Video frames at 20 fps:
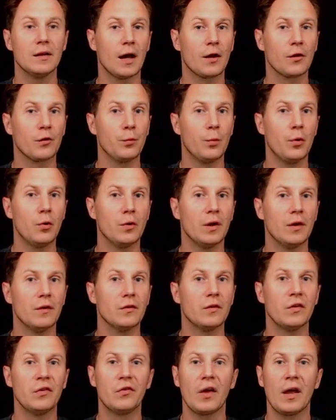the
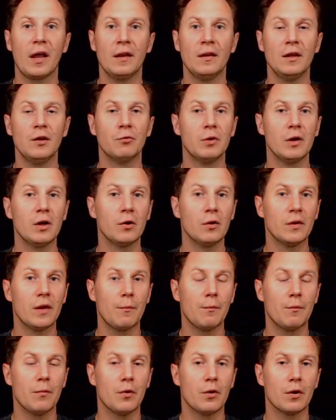exponent, is any real
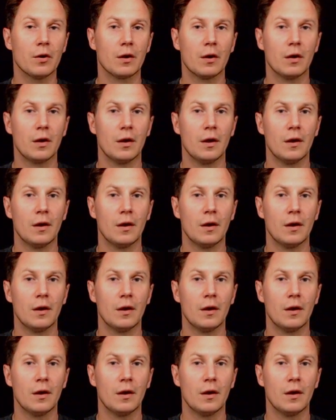number.